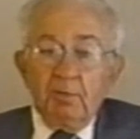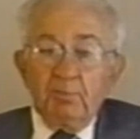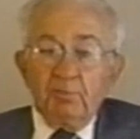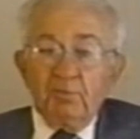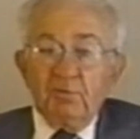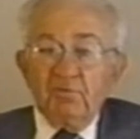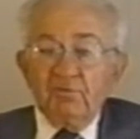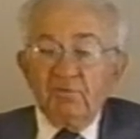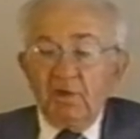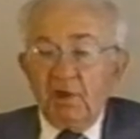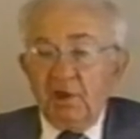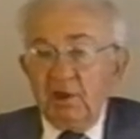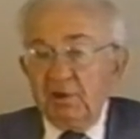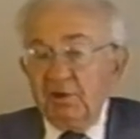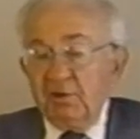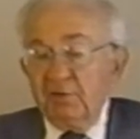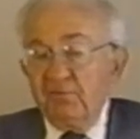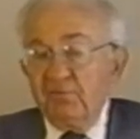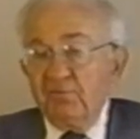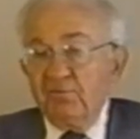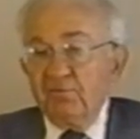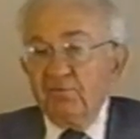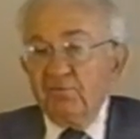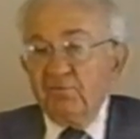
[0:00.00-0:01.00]
provided
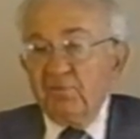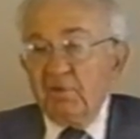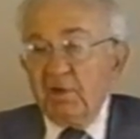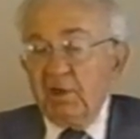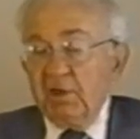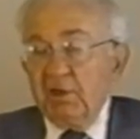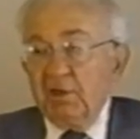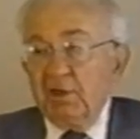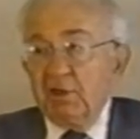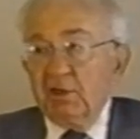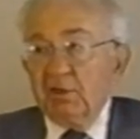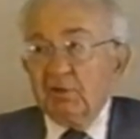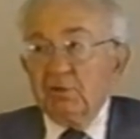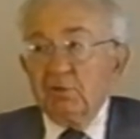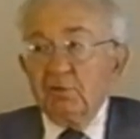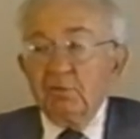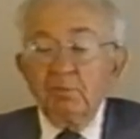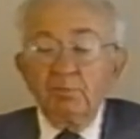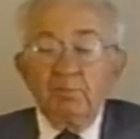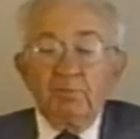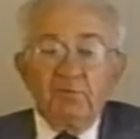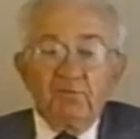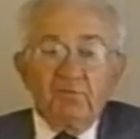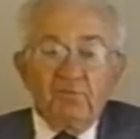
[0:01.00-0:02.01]
for filing to
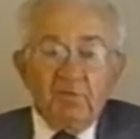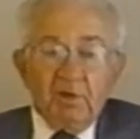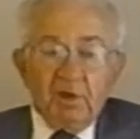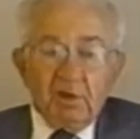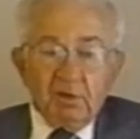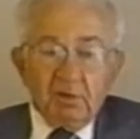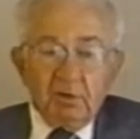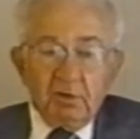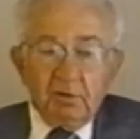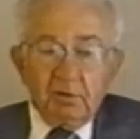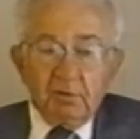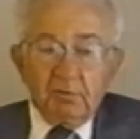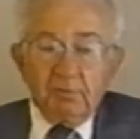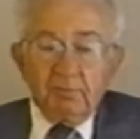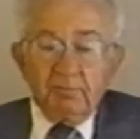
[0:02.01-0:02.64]
perfect it,